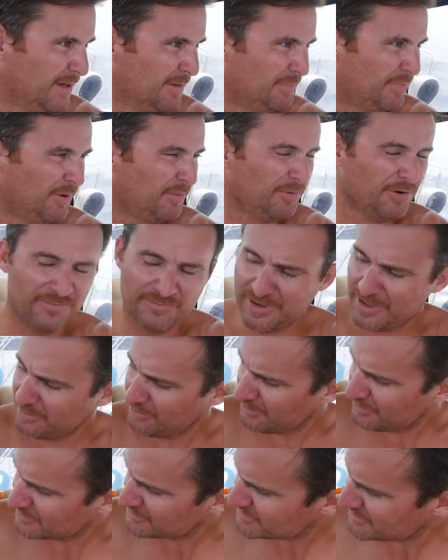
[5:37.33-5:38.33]
We're moving right
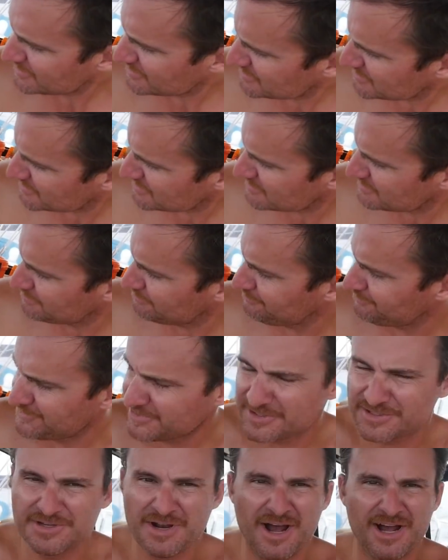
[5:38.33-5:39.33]
along,
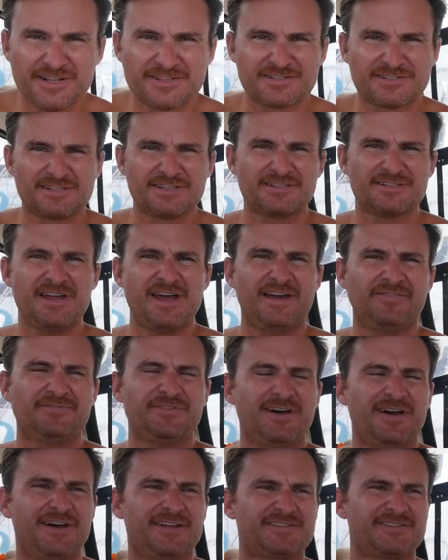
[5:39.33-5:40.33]
6 knots, 6.5
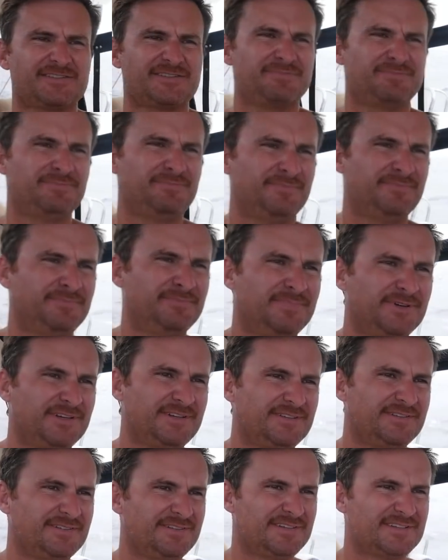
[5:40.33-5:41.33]
knots. But
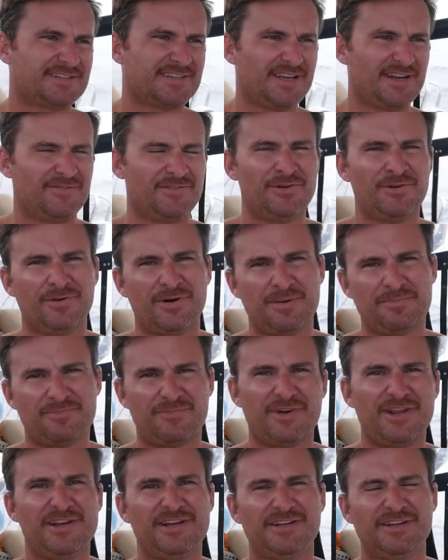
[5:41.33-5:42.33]
it's kind of annoying. I'm
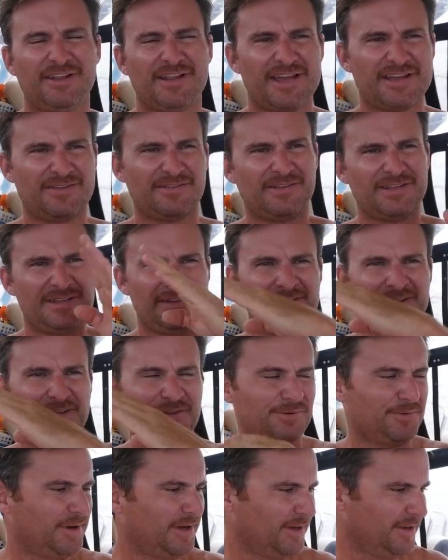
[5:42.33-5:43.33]
ready to like lean the
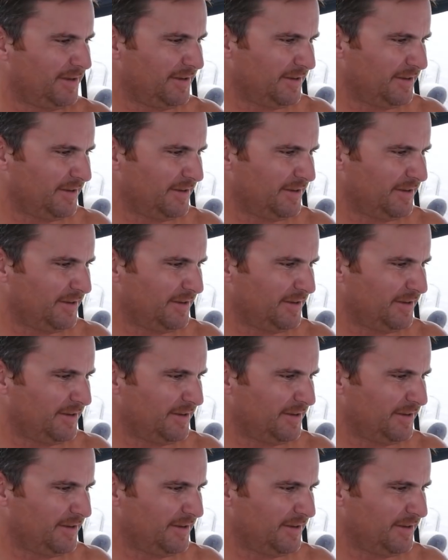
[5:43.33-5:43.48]
other way.